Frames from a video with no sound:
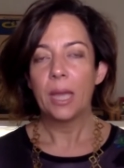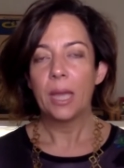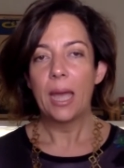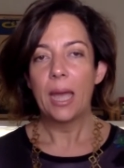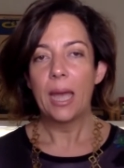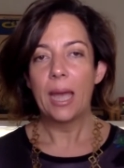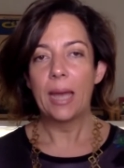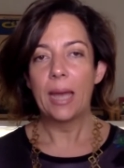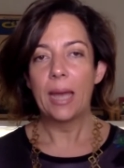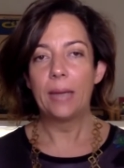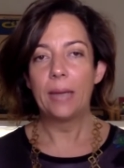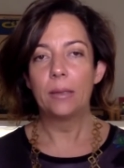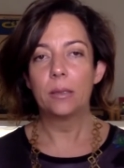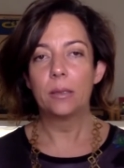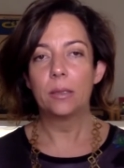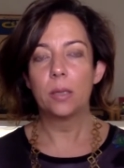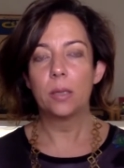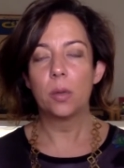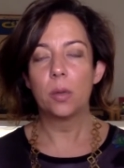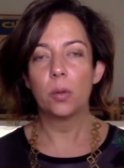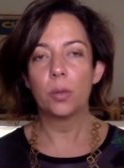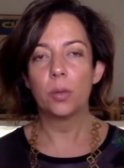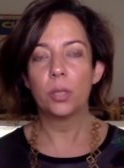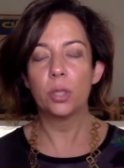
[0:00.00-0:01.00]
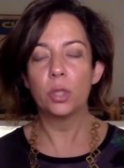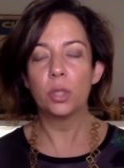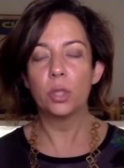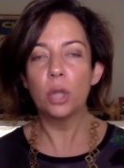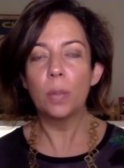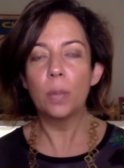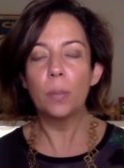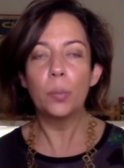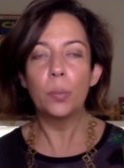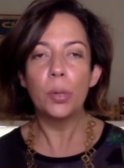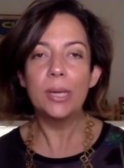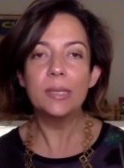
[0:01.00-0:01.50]
And the
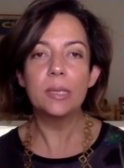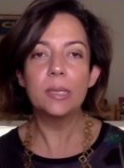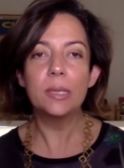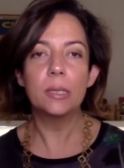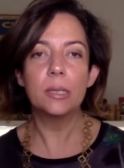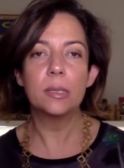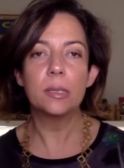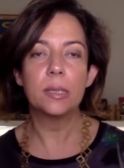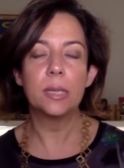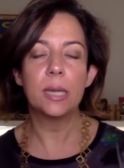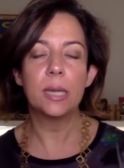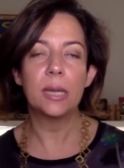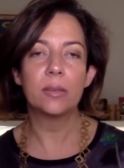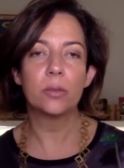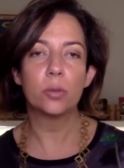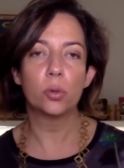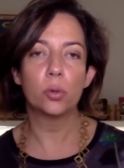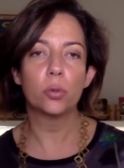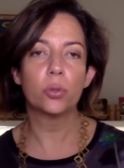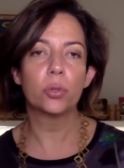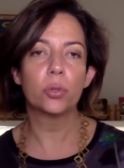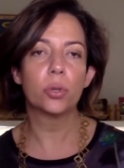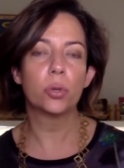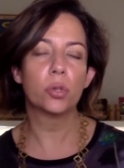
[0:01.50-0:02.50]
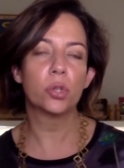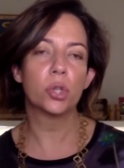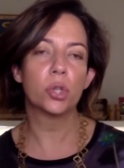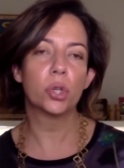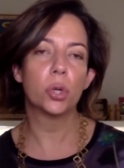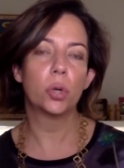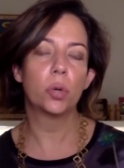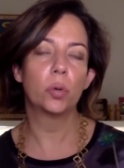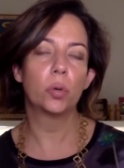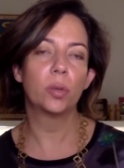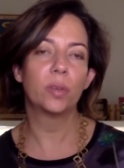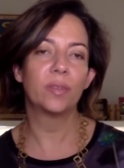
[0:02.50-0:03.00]
Trump presidency has also
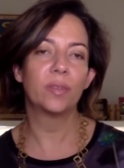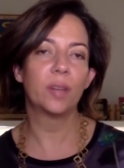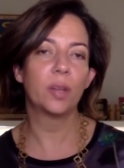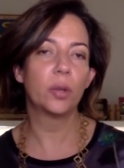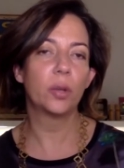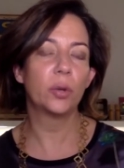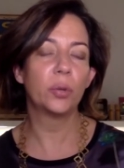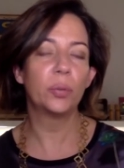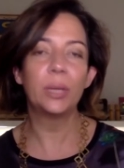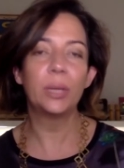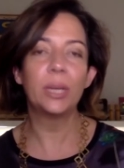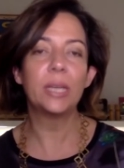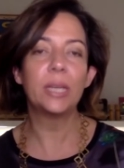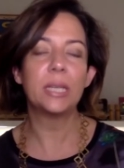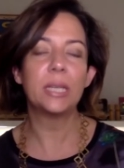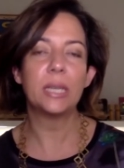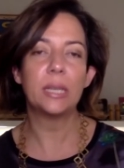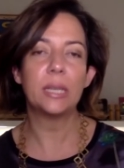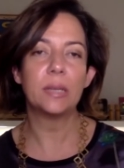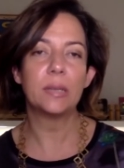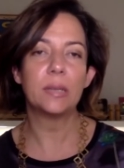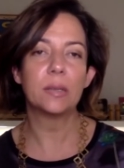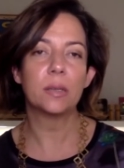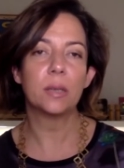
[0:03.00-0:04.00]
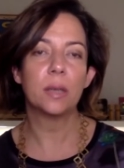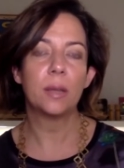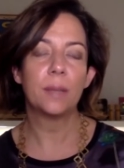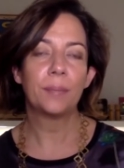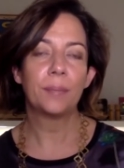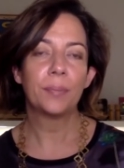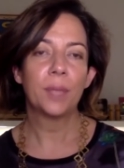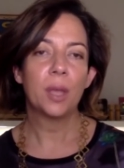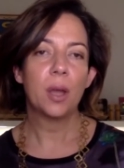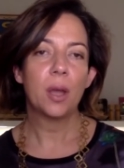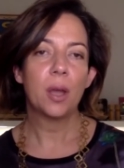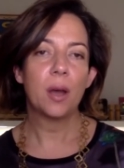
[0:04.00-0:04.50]
shown the vulnerabilities
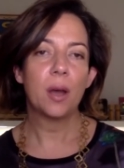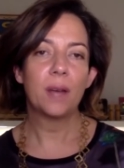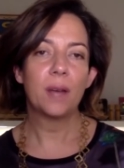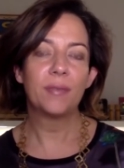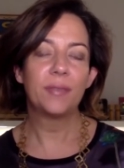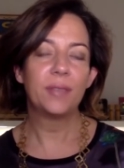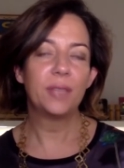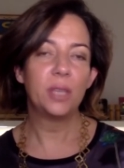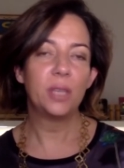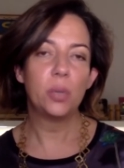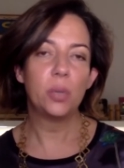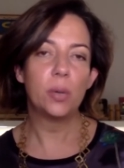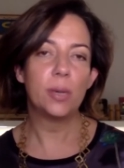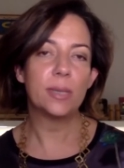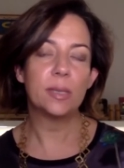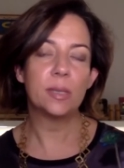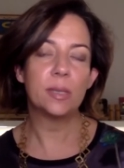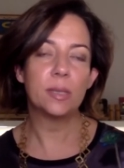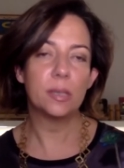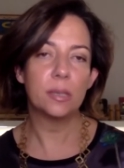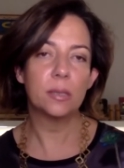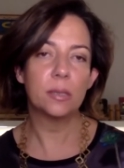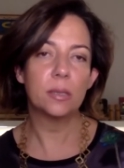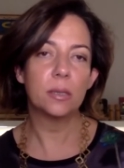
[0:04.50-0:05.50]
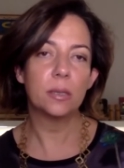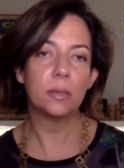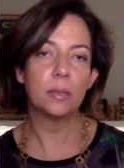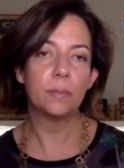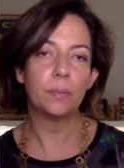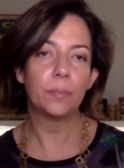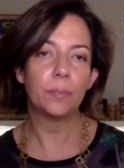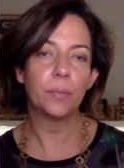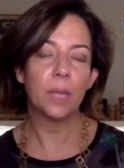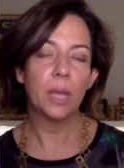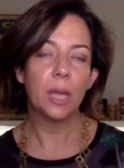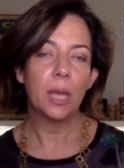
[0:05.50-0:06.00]
of the US
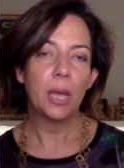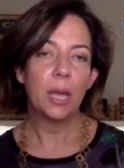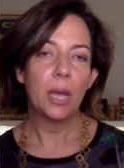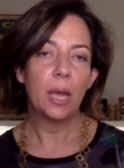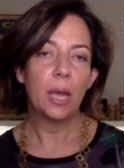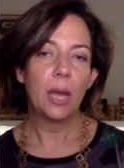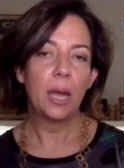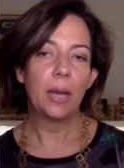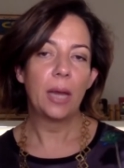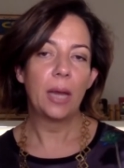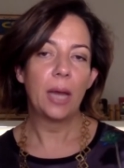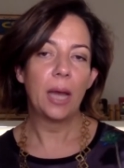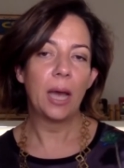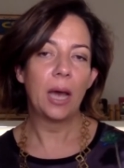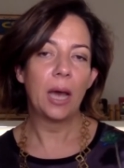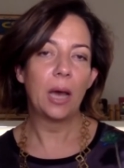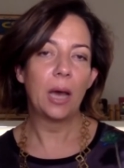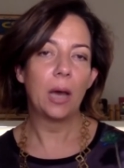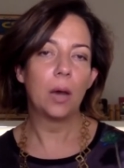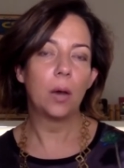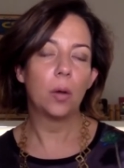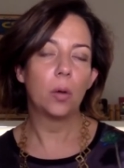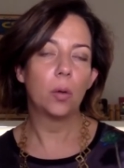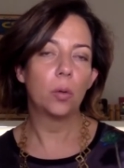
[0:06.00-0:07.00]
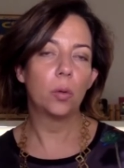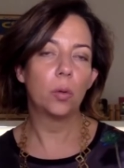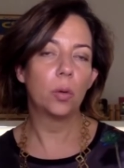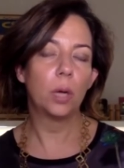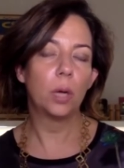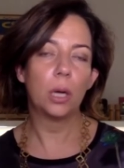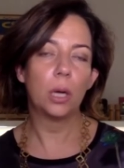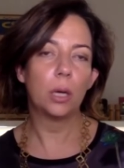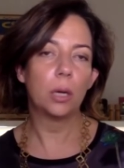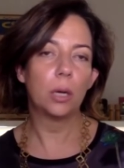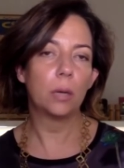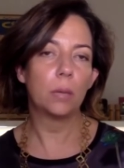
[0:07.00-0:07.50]
system and
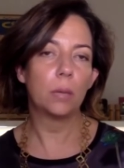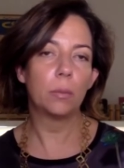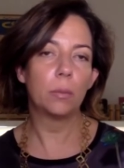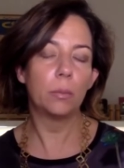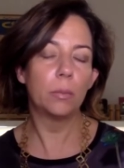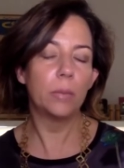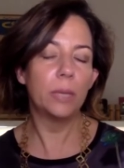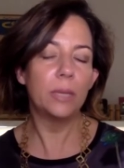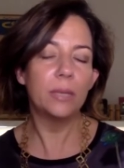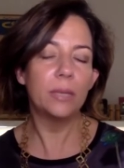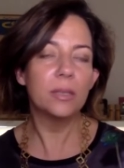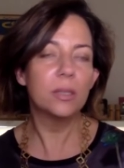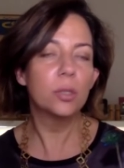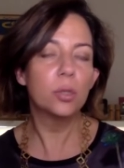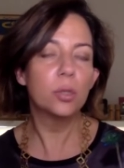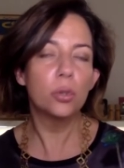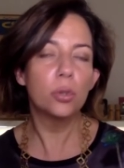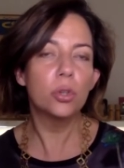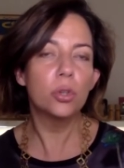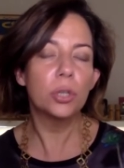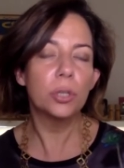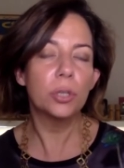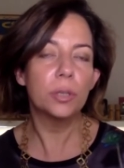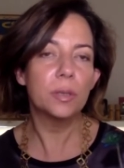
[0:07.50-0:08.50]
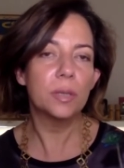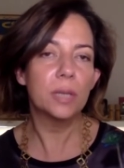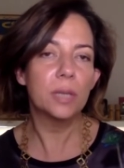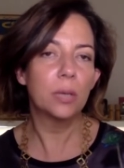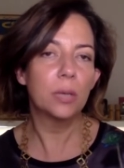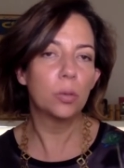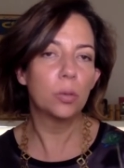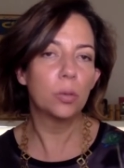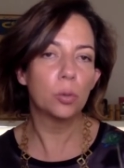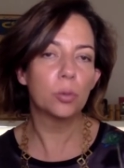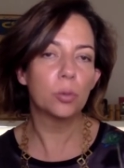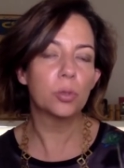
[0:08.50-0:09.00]
how institutions can
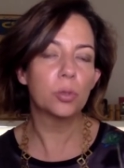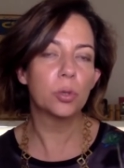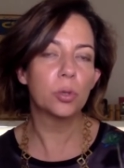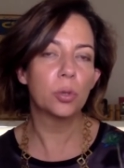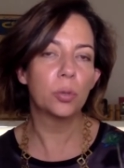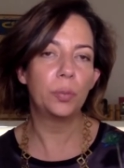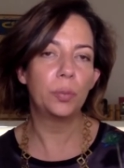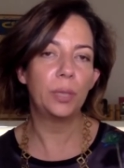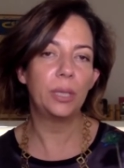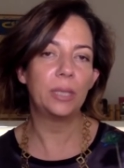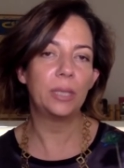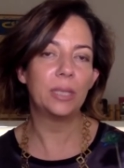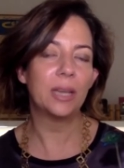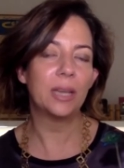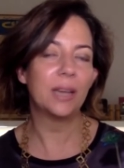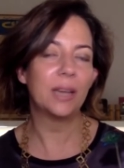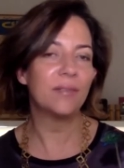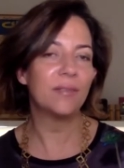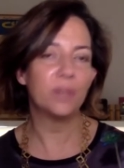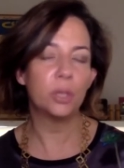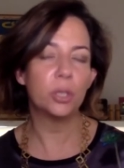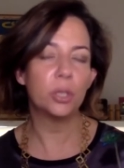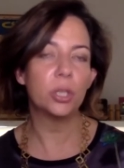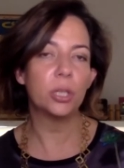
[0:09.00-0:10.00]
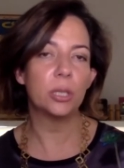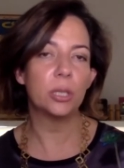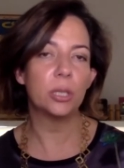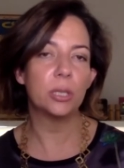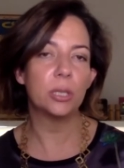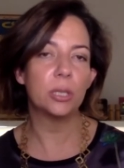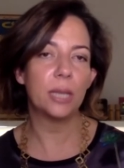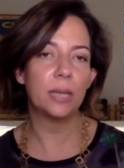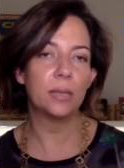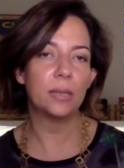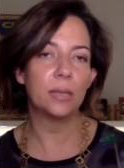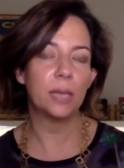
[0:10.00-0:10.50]
also be diverted
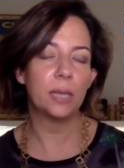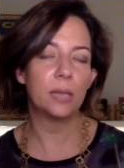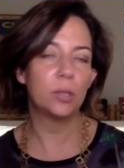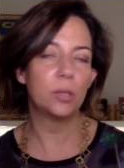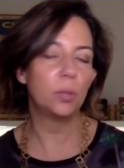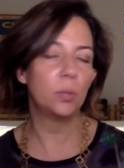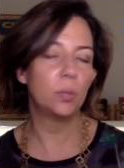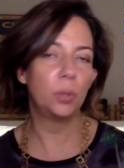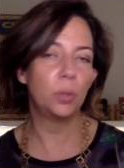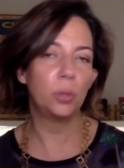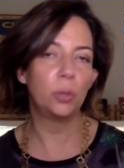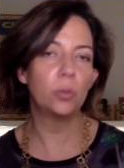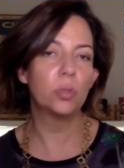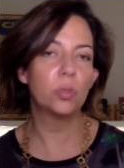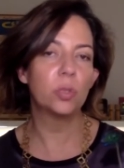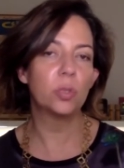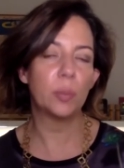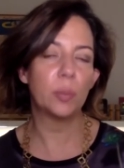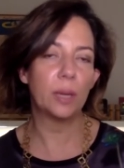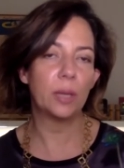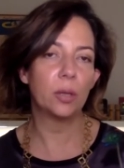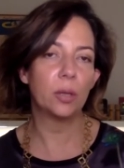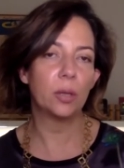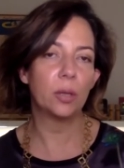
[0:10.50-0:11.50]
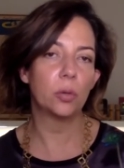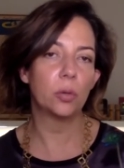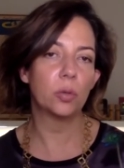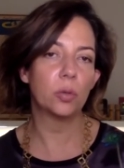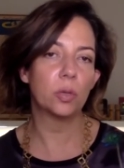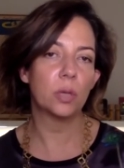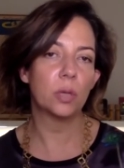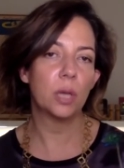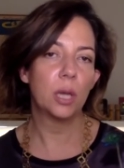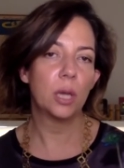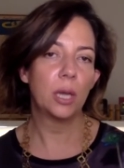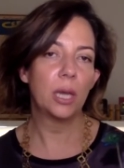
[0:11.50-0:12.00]
and abused by
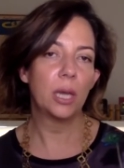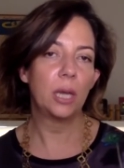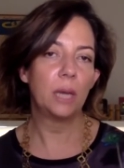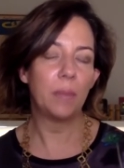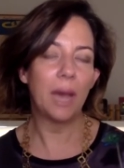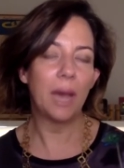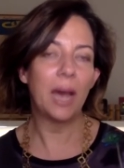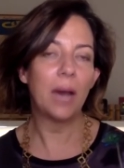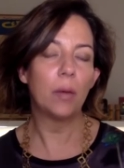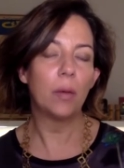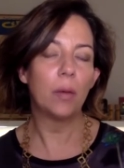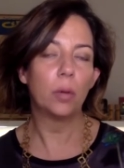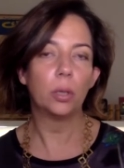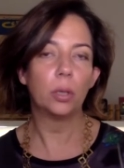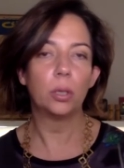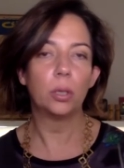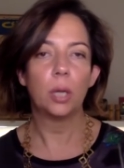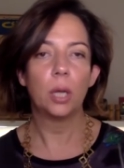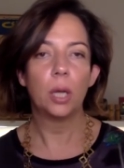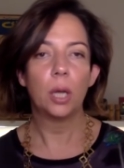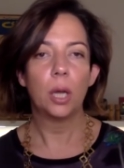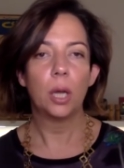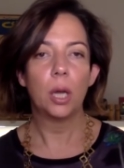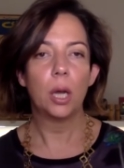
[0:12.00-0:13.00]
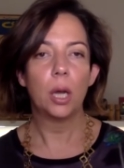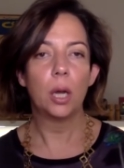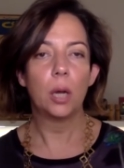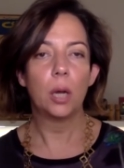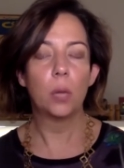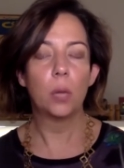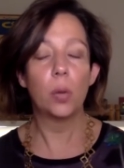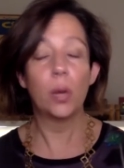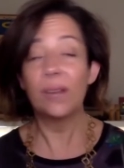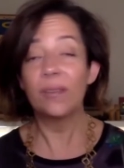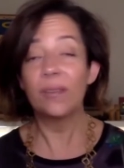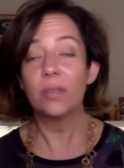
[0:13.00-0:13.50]
those in power,
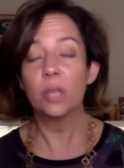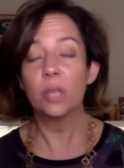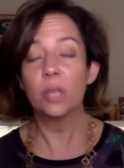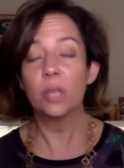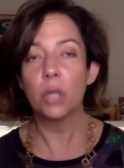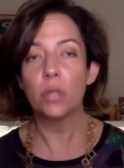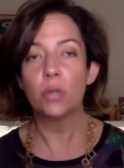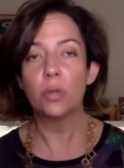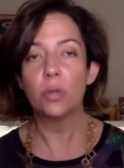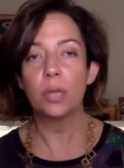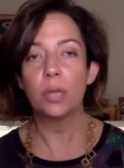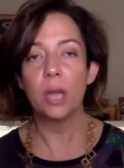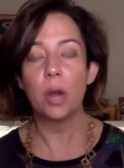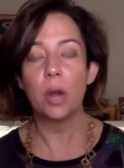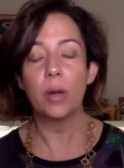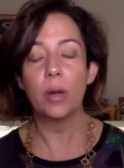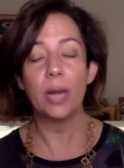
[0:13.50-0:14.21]
whatever country they are.